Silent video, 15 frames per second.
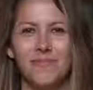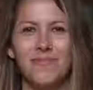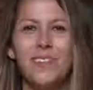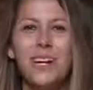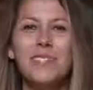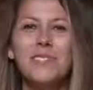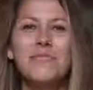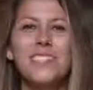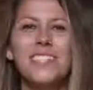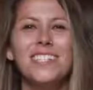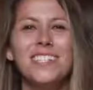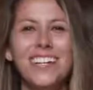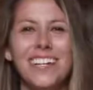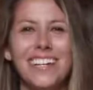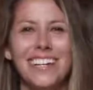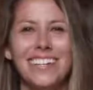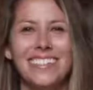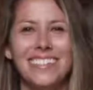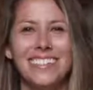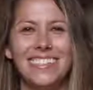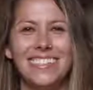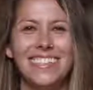Welcome to the journey.
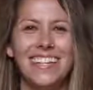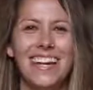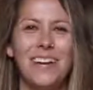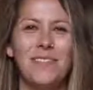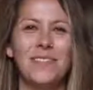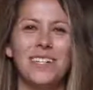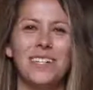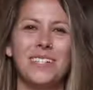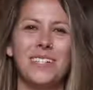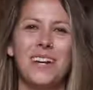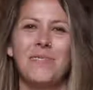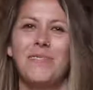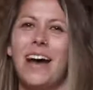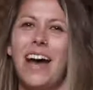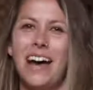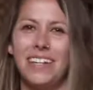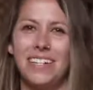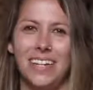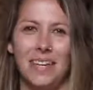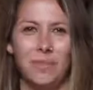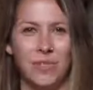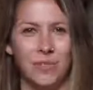Today we're going to talk about how to
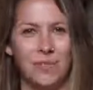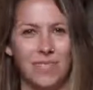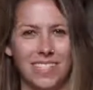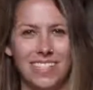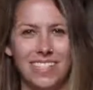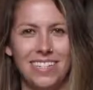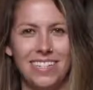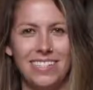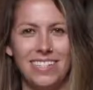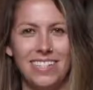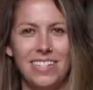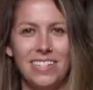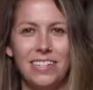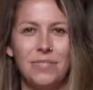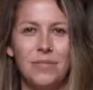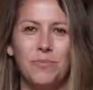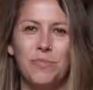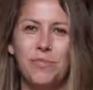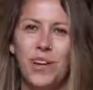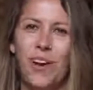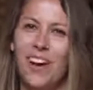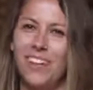name your business to improve
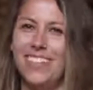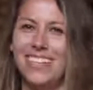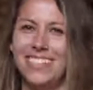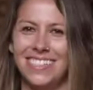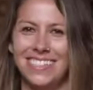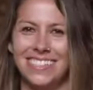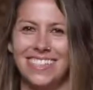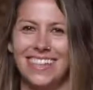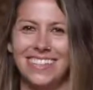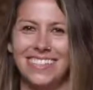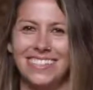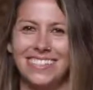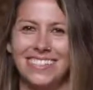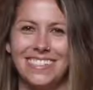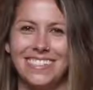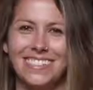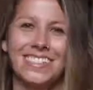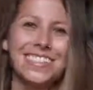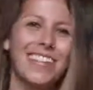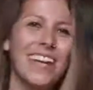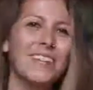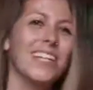your online success. Let's
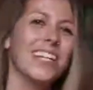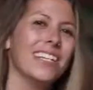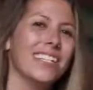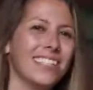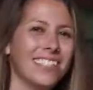dive in.